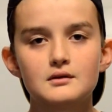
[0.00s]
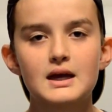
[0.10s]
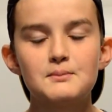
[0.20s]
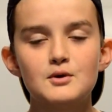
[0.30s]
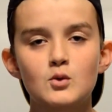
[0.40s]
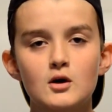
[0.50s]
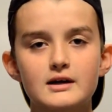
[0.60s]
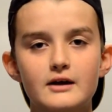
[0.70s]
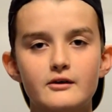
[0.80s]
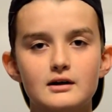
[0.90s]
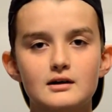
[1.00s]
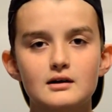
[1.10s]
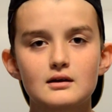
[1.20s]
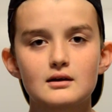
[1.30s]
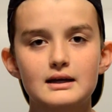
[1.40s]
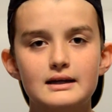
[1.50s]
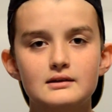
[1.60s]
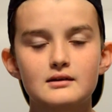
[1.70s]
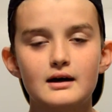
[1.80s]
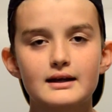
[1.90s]
Keep your work area clean
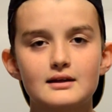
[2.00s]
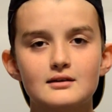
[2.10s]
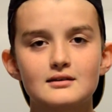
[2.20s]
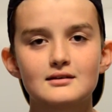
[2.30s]
and tidy.